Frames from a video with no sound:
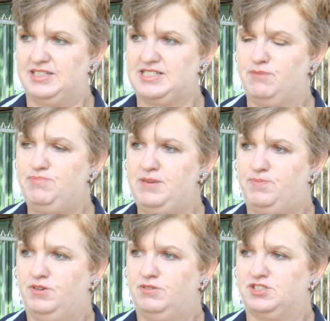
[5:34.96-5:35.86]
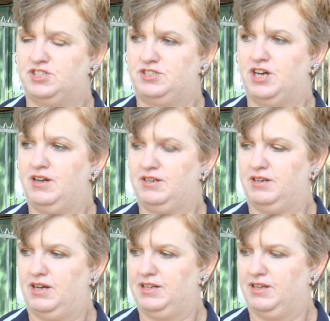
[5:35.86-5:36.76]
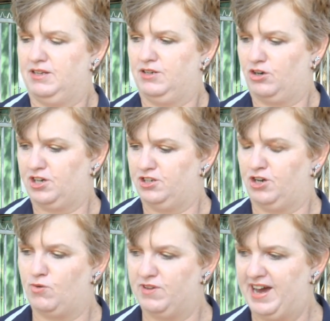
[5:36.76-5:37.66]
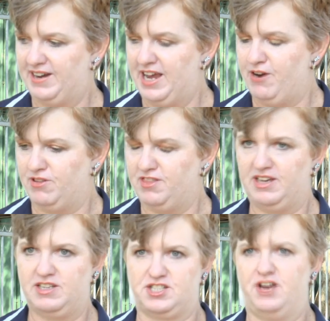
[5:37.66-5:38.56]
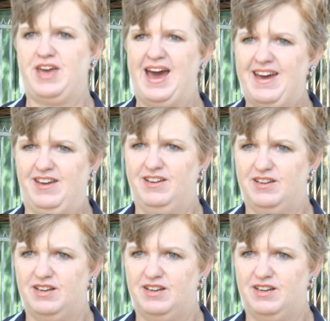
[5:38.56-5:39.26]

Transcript: Some people don't look at a dog without hair and think it's okay.